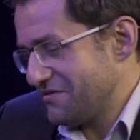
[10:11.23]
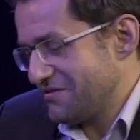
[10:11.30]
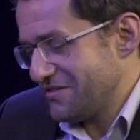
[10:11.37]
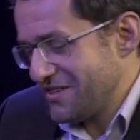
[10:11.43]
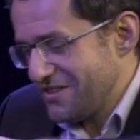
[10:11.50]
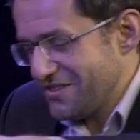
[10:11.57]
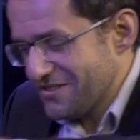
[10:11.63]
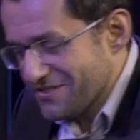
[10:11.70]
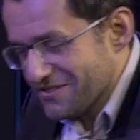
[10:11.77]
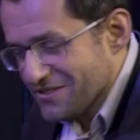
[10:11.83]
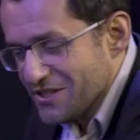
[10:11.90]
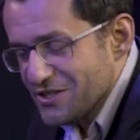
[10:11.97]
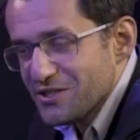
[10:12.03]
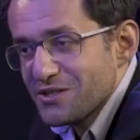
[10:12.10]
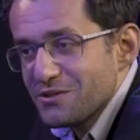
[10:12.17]
This
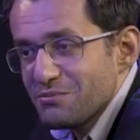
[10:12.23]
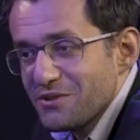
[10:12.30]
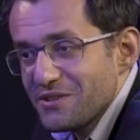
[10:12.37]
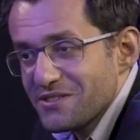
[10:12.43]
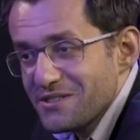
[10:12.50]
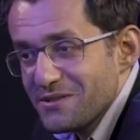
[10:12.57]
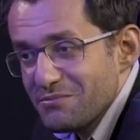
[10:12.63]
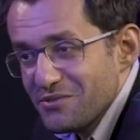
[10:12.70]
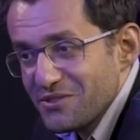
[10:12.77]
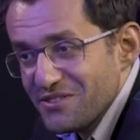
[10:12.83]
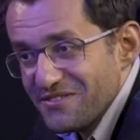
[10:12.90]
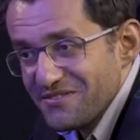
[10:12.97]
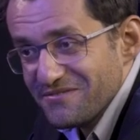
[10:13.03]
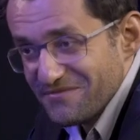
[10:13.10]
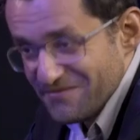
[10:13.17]
is pretty simple.
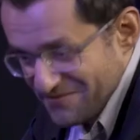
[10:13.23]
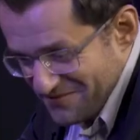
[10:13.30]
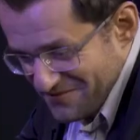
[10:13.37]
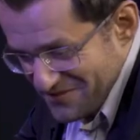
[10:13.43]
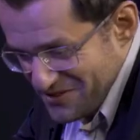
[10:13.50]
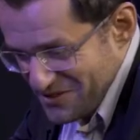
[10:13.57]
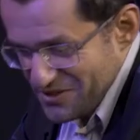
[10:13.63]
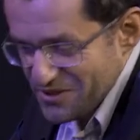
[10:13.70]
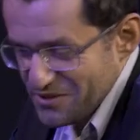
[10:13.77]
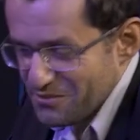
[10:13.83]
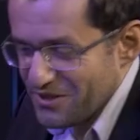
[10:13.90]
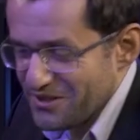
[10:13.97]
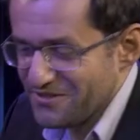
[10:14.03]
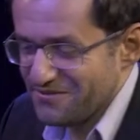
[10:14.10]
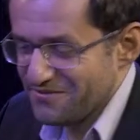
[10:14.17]
See one?